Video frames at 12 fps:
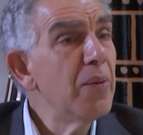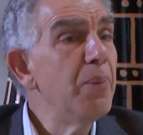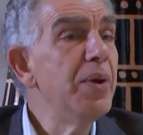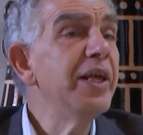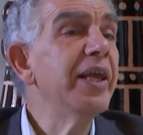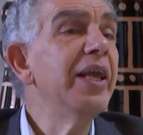
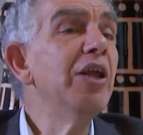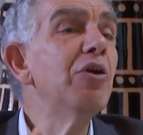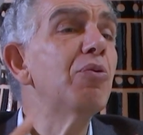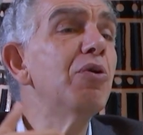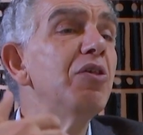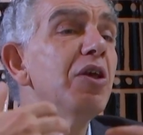meaning
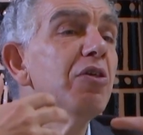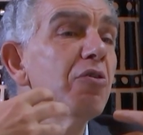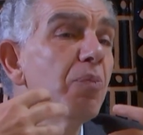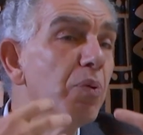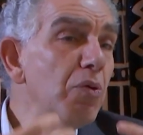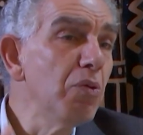increasing the
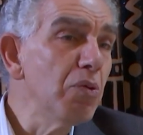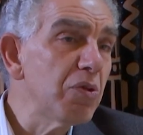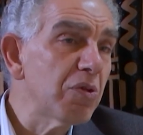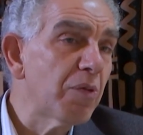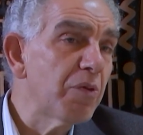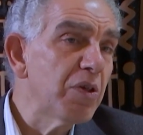
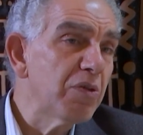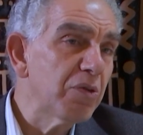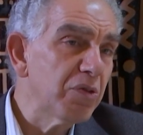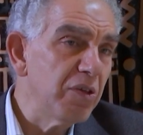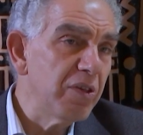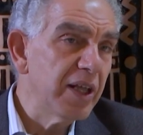pools of
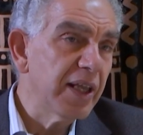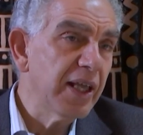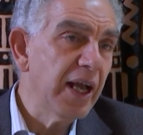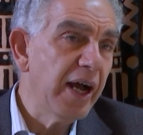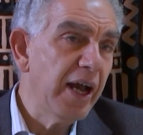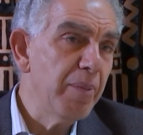resources that
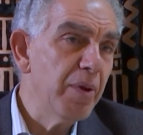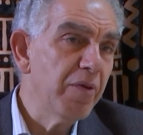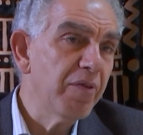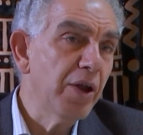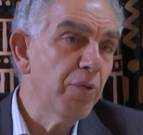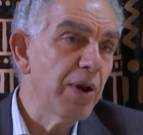
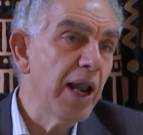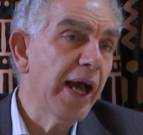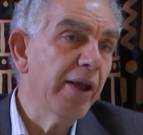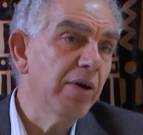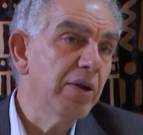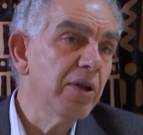IMF can
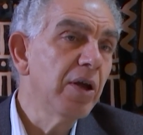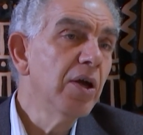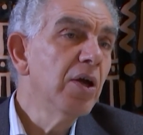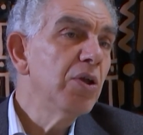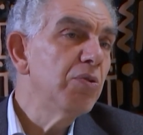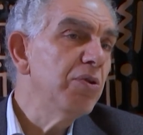rely on
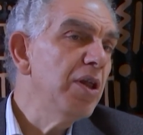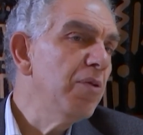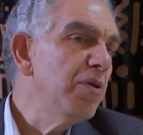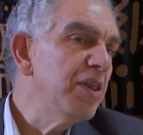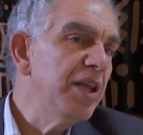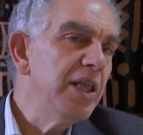to deal
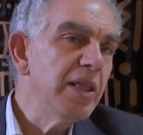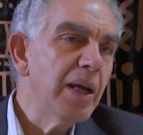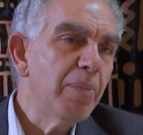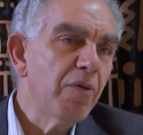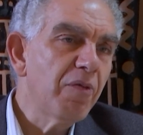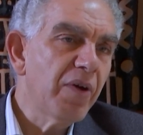with any
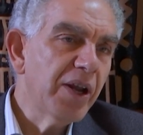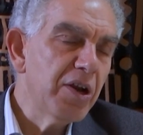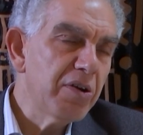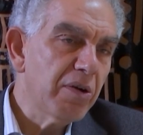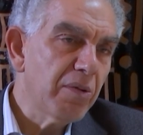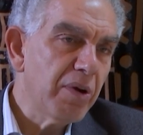type of
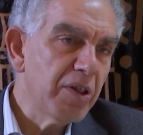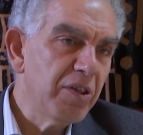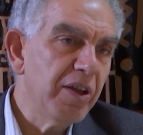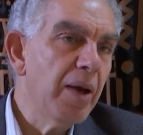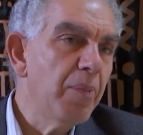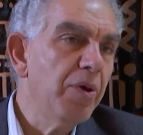financial
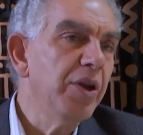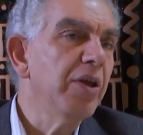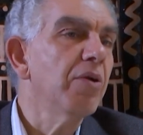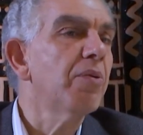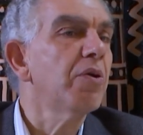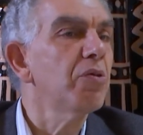crisis
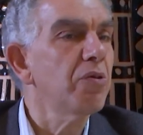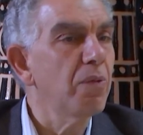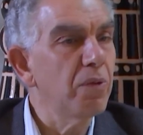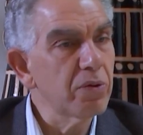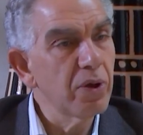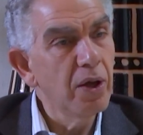happening around the
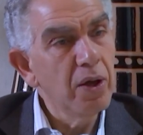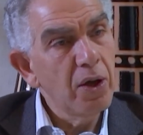world.